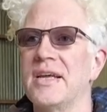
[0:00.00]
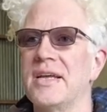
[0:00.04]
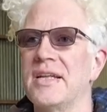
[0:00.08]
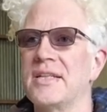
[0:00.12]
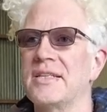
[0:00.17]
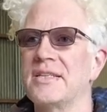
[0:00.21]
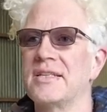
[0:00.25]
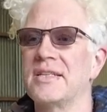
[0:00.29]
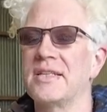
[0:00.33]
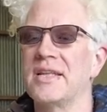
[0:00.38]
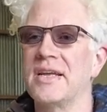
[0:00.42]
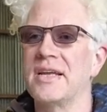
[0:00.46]
it.
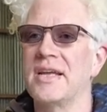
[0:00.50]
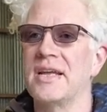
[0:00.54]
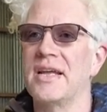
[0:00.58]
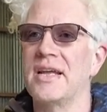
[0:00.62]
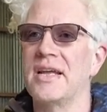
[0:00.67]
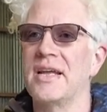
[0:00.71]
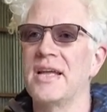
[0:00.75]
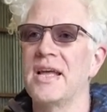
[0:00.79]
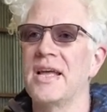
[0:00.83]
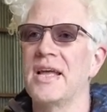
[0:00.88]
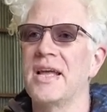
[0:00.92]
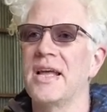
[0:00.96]

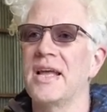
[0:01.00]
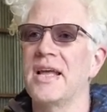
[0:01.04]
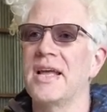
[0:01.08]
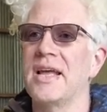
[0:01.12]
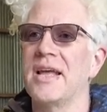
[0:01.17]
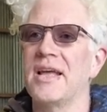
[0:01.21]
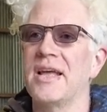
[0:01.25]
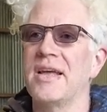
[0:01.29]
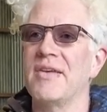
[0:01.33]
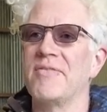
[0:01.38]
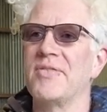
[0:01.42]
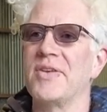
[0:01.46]

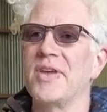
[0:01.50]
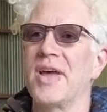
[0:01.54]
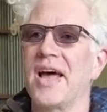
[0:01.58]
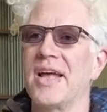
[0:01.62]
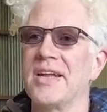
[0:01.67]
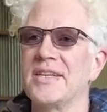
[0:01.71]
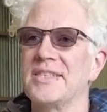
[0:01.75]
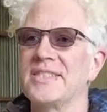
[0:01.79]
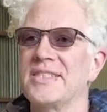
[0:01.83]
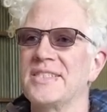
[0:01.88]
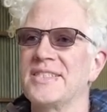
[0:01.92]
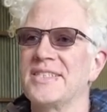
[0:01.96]
If you
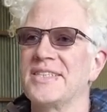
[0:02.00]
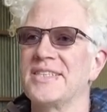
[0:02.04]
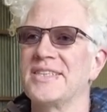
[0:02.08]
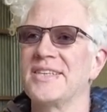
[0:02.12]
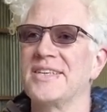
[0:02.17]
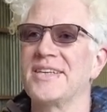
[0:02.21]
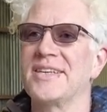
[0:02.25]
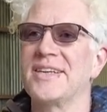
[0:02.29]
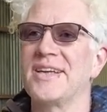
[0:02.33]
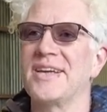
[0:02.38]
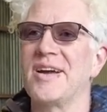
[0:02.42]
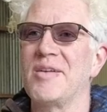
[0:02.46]
had
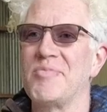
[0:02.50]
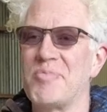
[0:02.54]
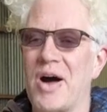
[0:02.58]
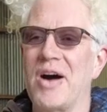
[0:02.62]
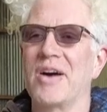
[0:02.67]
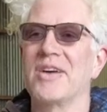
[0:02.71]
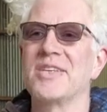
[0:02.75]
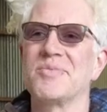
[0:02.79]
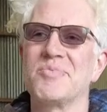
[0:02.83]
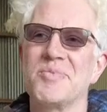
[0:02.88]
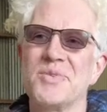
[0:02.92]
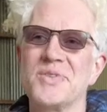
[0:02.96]
a
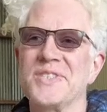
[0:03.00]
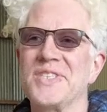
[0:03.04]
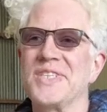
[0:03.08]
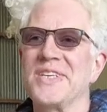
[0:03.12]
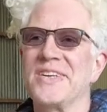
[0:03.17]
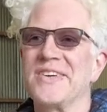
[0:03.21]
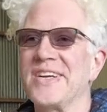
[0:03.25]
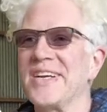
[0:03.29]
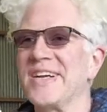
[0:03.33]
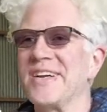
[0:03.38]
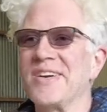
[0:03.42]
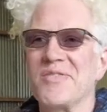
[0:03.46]
box put to
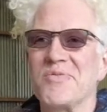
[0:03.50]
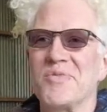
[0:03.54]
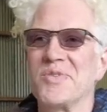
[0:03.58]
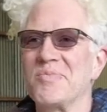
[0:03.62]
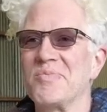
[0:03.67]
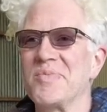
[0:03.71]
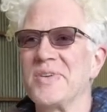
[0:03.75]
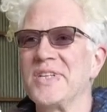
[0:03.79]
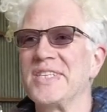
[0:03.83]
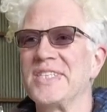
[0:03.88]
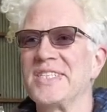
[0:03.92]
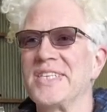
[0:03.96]
your ear, it
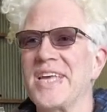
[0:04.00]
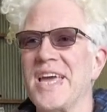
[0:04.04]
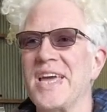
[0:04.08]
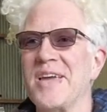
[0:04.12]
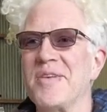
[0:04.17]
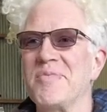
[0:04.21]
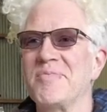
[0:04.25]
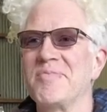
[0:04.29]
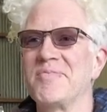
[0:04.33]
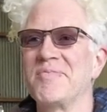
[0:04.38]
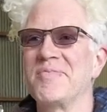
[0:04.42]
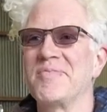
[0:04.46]
wouldn't be the
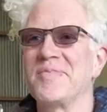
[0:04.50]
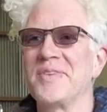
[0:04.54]
same.